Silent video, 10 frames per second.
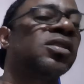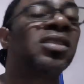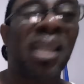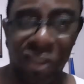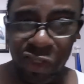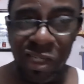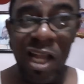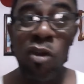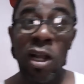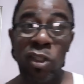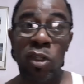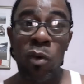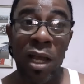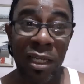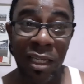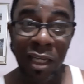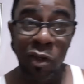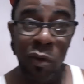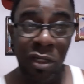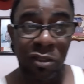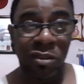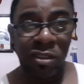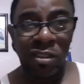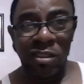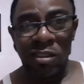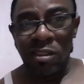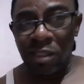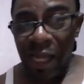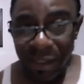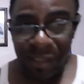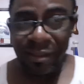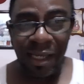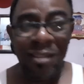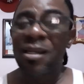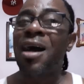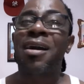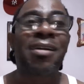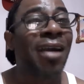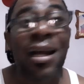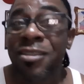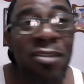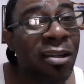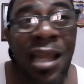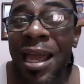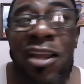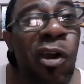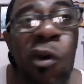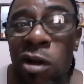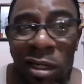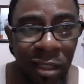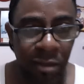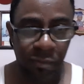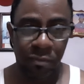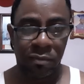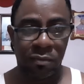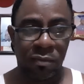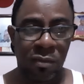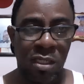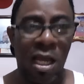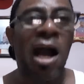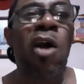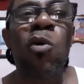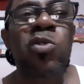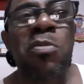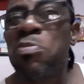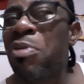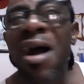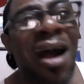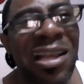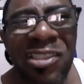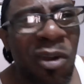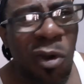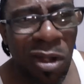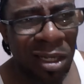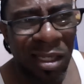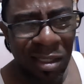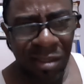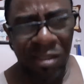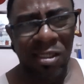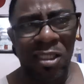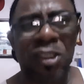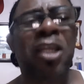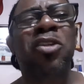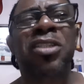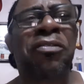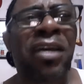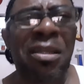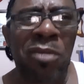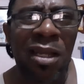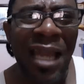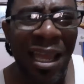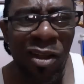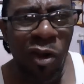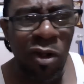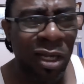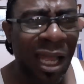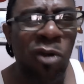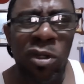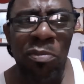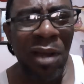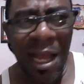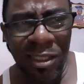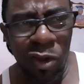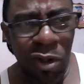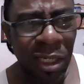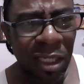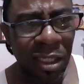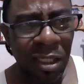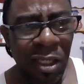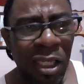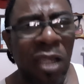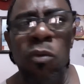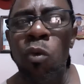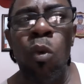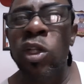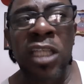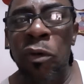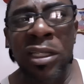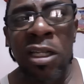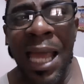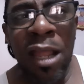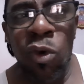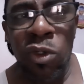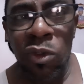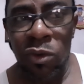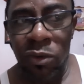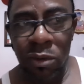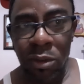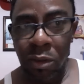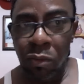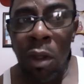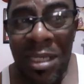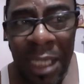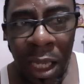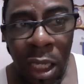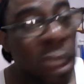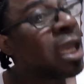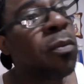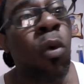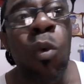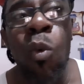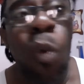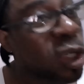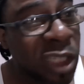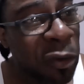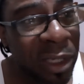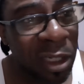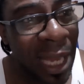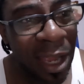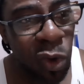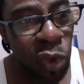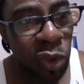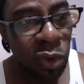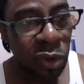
That's why now go out to the one and I know, you know. You understand? Because God no like ugly. And you no pass ugly. So, you know, so if I no like ugly, I no pass ugly. In what's around like, you know? What me say? In what's around like, you know?